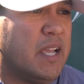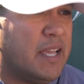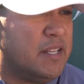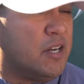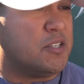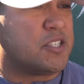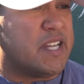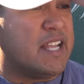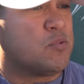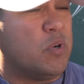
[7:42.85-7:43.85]
and that
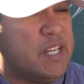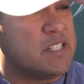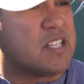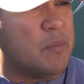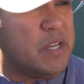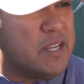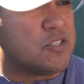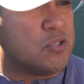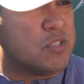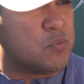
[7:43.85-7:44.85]
understands what he's coming
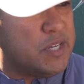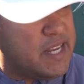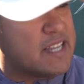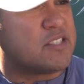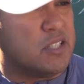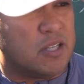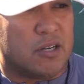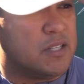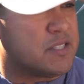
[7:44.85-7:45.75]
into is what he has to learn.